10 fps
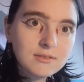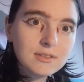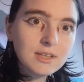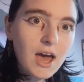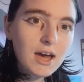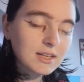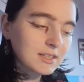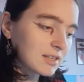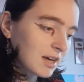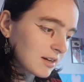Yeah, is
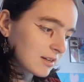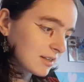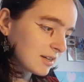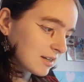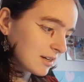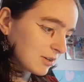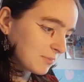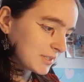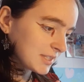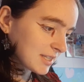that clear? I hope
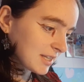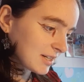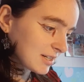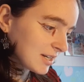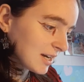it's clear.